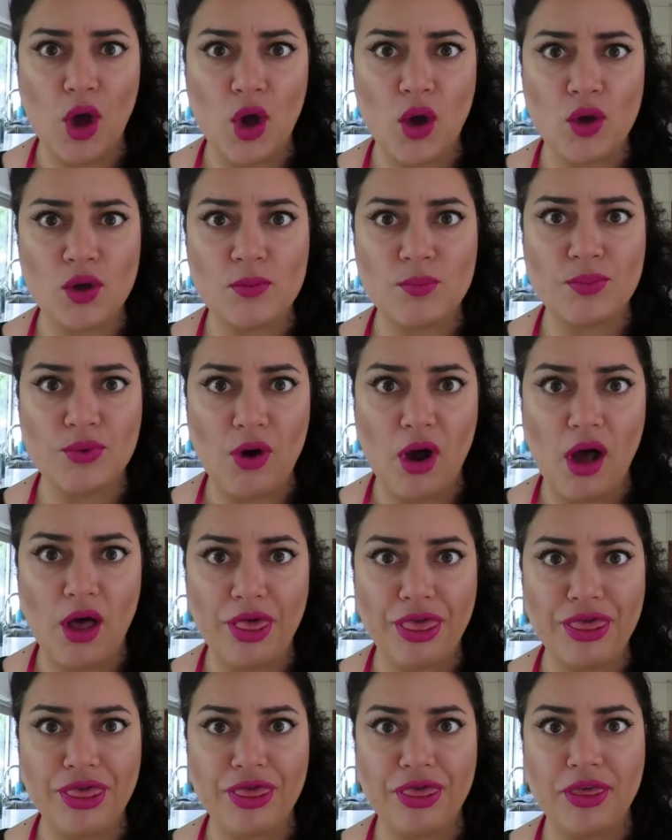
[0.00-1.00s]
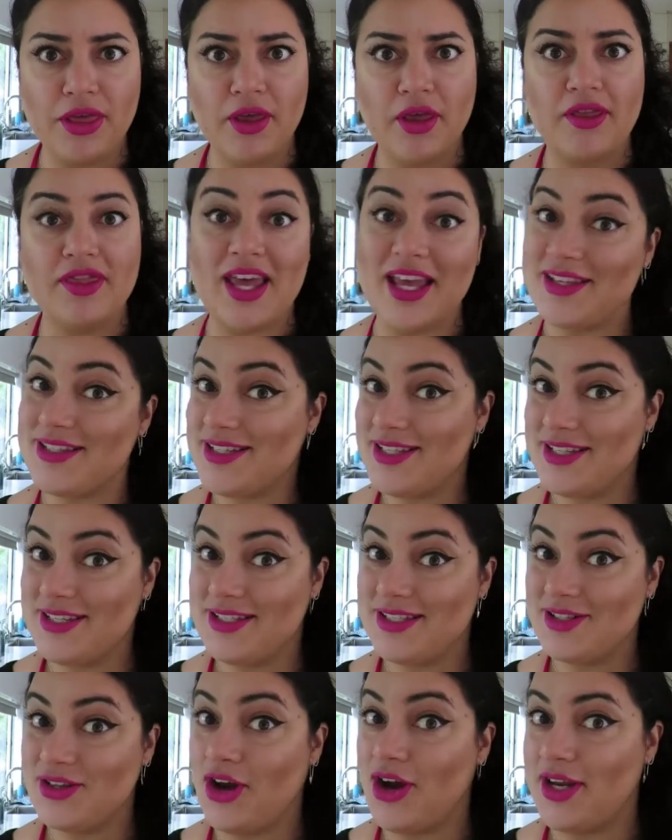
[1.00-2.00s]
bone broth. That's
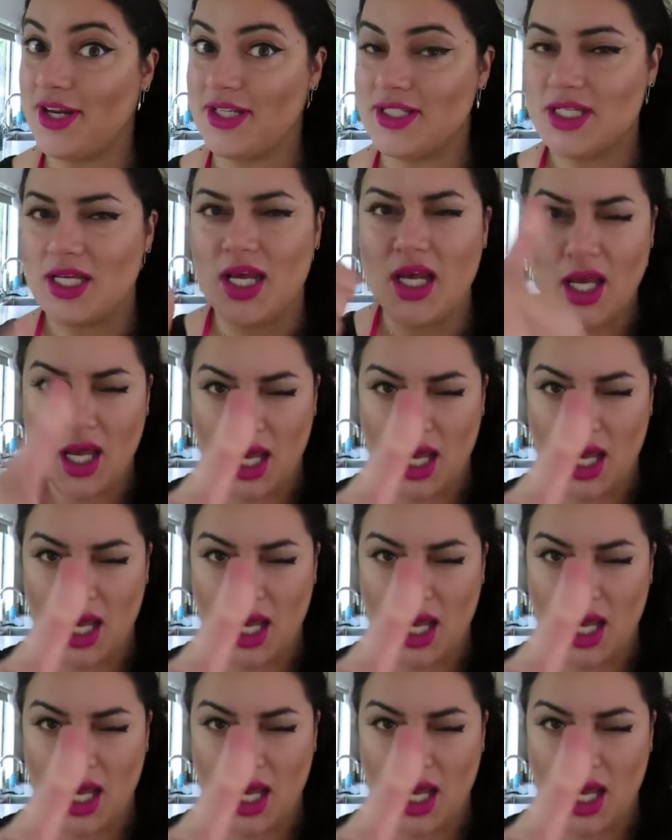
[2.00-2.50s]
it, got it.